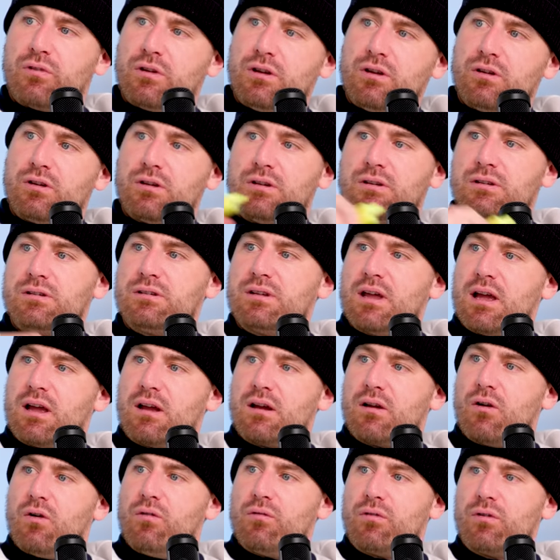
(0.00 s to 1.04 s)
mean, hopefully you can
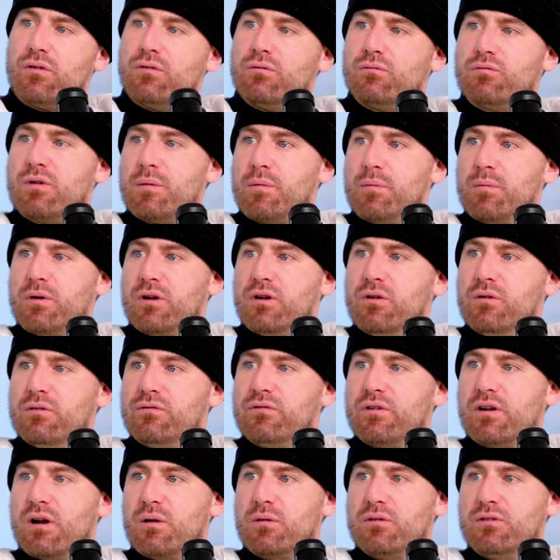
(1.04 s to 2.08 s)
take over Ripper
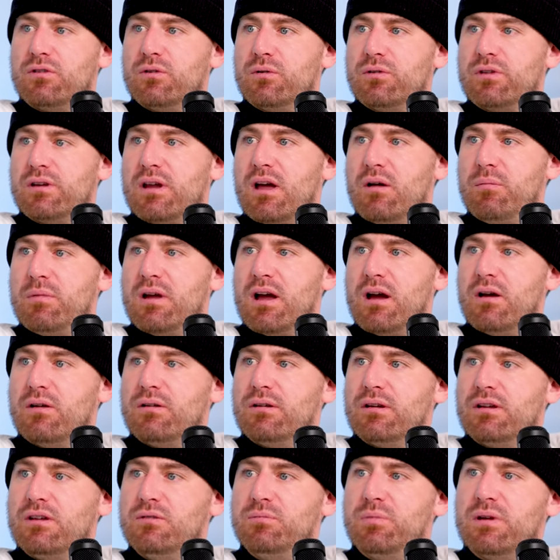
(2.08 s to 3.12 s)
Magoo and figure out what to do with it. Help
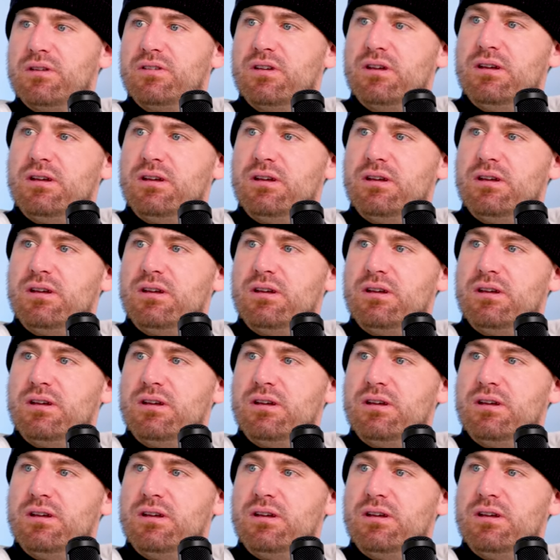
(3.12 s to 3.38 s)
me out. Are